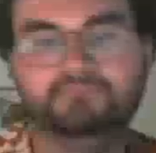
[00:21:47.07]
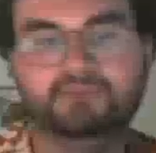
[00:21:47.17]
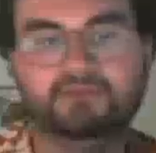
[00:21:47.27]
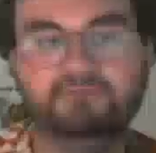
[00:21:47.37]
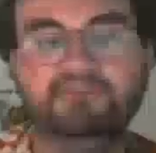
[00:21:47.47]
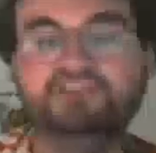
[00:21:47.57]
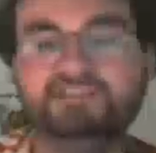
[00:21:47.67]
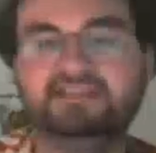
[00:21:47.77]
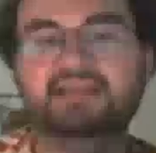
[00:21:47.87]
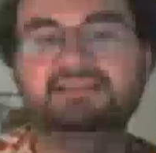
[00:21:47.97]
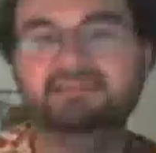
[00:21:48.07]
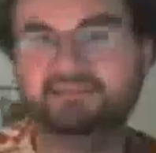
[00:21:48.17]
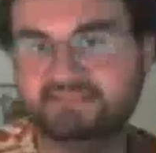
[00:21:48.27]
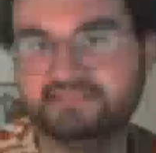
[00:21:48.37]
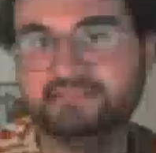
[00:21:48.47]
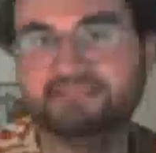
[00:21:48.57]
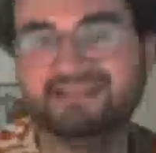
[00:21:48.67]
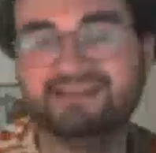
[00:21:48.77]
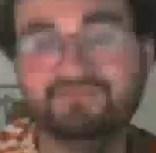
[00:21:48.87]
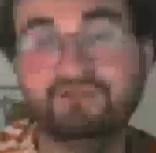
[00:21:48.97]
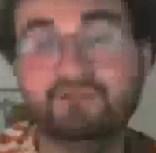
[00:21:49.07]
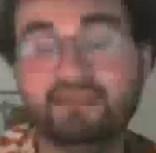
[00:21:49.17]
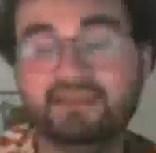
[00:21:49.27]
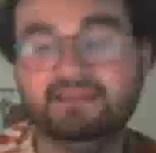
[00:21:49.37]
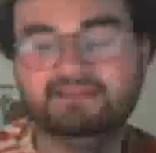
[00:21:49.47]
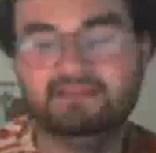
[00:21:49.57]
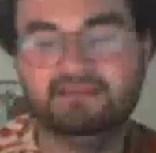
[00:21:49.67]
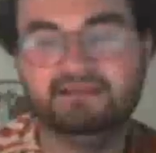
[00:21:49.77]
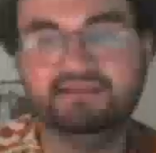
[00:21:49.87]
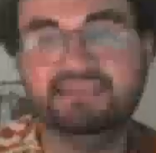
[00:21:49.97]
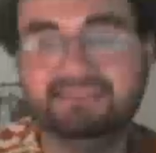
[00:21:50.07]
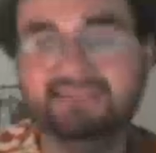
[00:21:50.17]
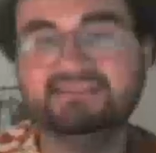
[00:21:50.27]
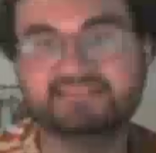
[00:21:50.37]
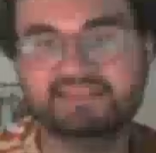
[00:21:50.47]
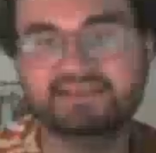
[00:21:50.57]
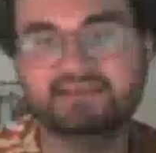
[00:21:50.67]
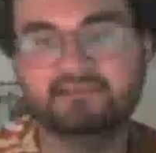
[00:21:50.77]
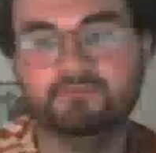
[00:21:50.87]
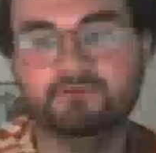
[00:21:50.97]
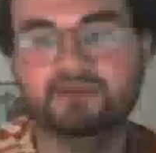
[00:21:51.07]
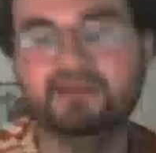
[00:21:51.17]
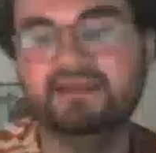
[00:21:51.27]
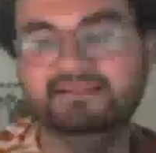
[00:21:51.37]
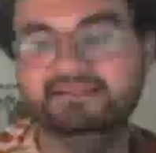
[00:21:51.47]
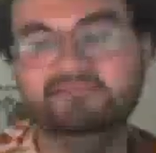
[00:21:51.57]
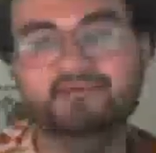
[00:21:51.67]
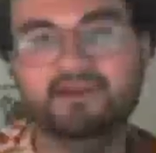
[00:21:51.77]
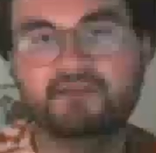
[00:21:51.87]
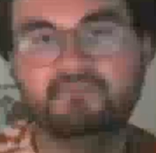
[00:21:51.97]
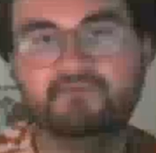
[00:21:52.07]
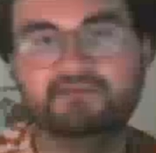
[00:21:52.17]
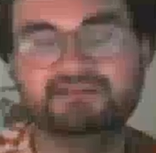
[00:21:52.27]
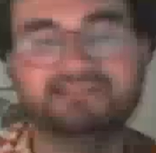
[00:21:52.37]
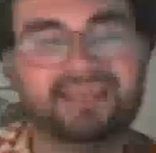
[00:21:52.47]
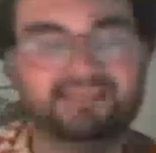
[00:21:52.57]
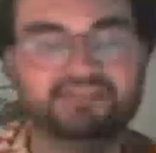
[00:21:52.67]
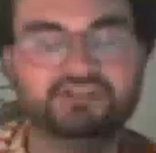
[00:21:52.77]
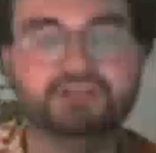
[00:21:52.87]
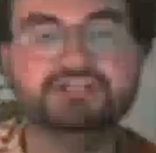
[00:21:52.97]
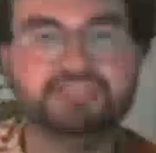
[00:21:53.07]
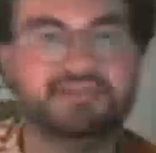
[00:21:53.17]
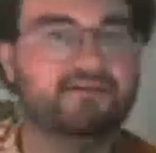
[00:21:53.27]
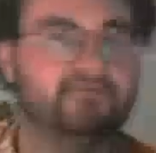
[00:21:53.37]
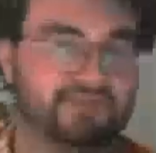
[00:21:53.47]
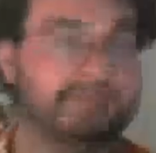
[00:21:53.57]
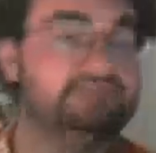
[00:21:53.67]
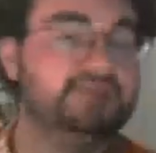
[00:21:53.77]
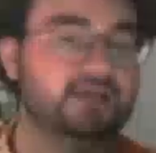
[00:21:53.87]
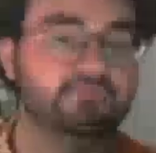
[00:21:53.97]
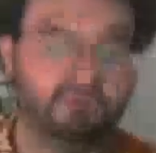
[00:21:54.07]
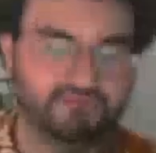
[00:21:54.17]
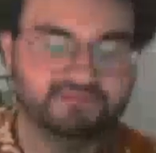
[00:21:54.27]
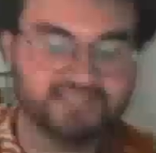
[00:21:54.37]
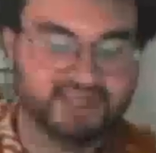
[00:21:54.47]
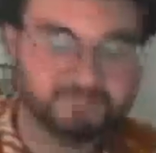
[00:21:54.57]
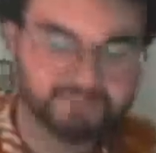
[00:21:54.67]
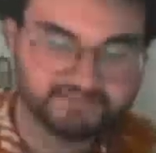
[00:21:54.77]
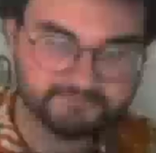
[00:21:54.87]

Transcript: religion is not as deeply kind of ingrained in the society anymore, it's still very important, and the churches have kept up with the times.